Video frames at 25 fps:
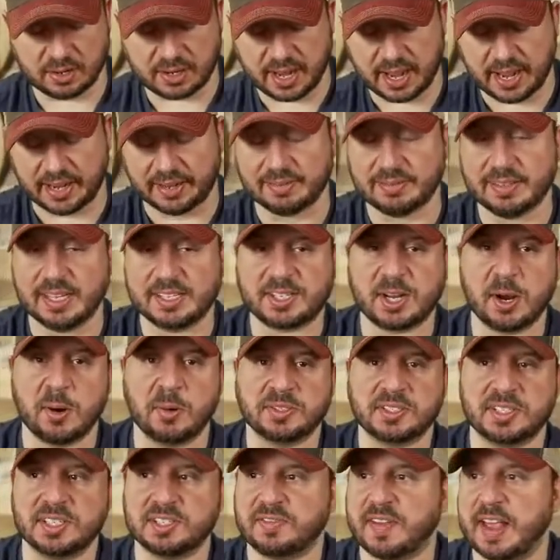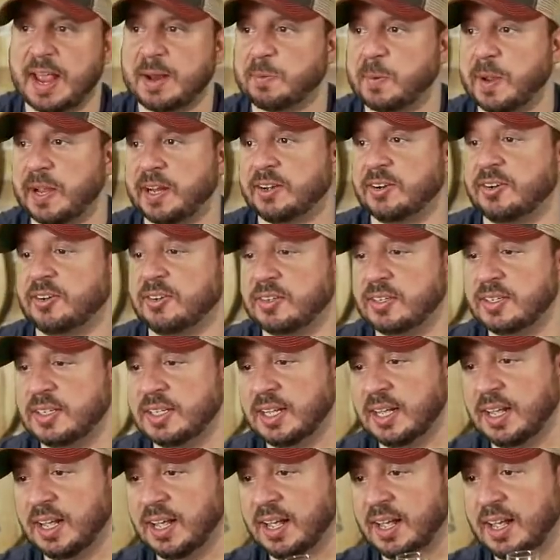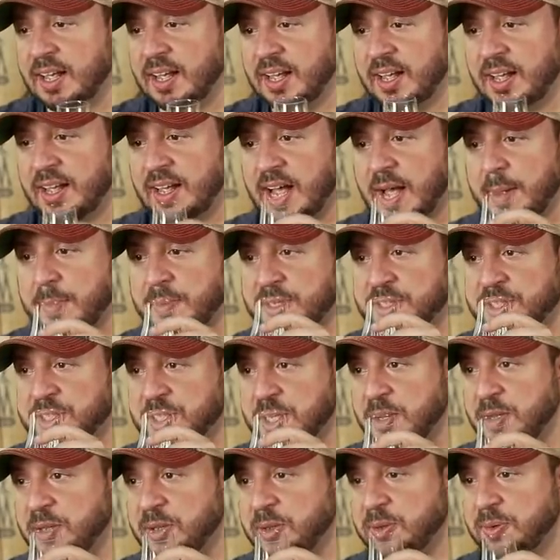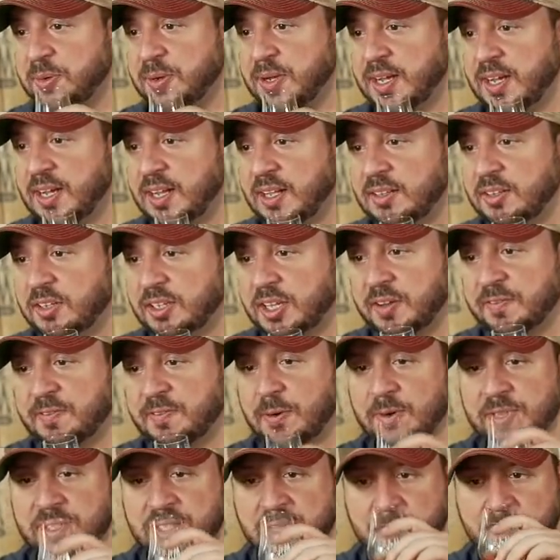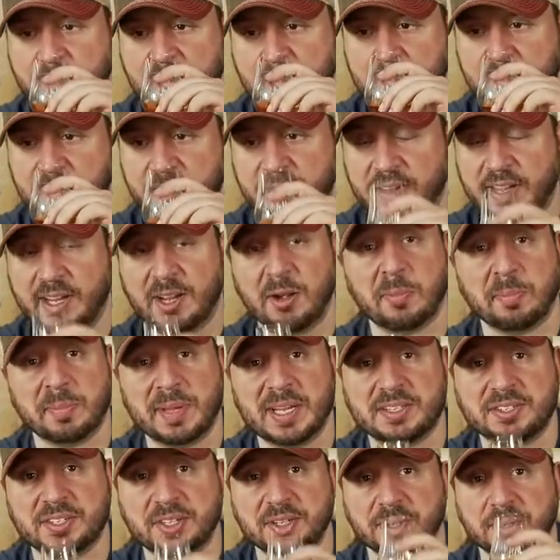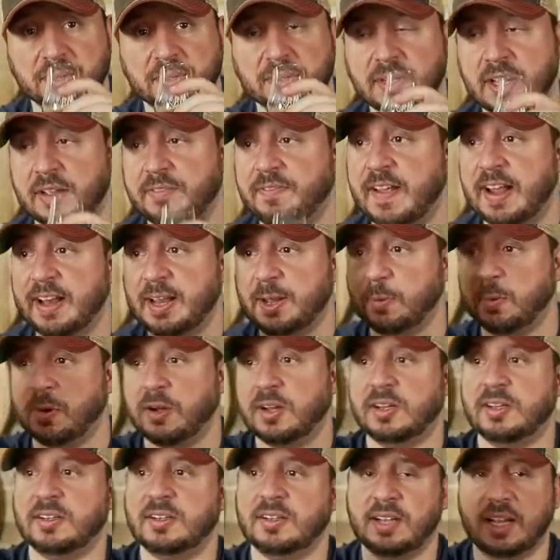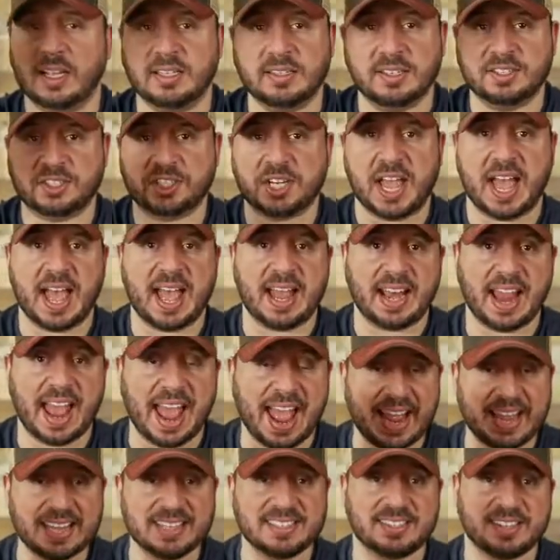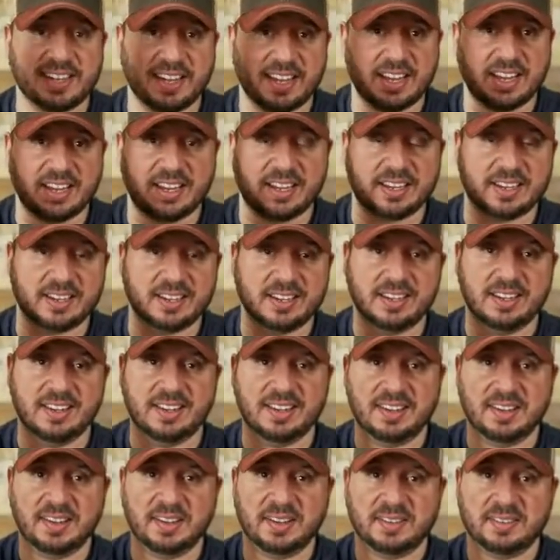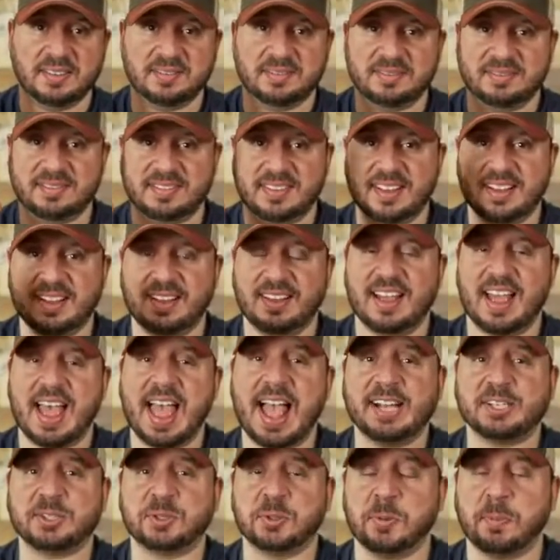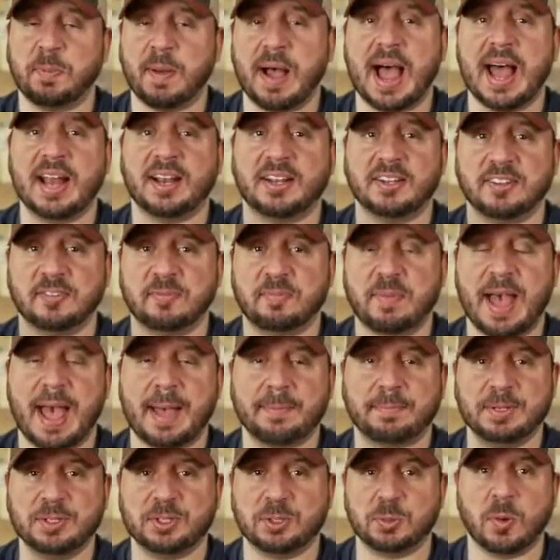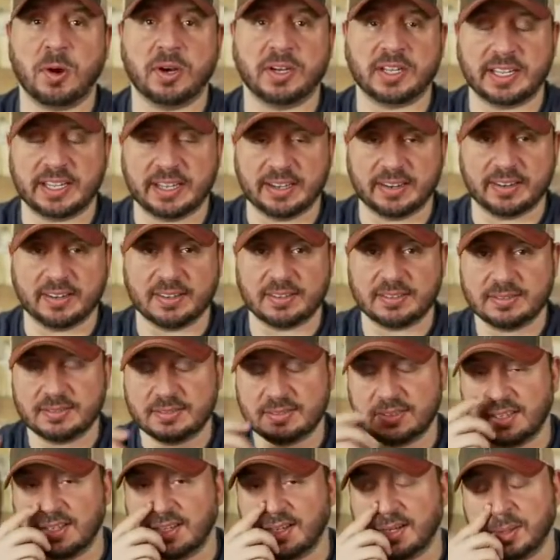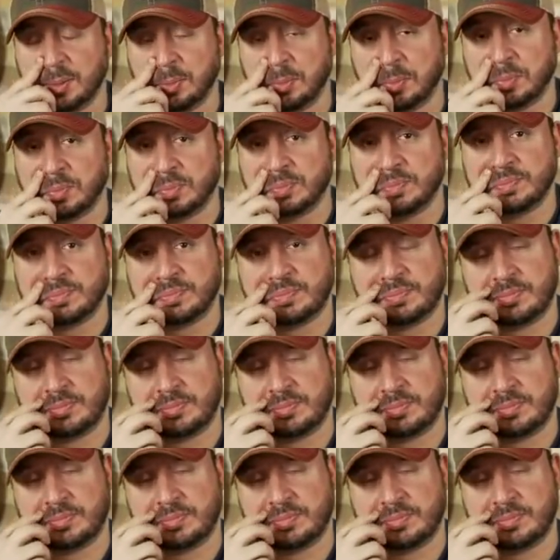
Okay. Let's go into this Van Winkle I'm going to show you. Uh, looking forward to the Pappy video. Me too. If anyone in the chat has a actual bottle of Pappy 20 year, um,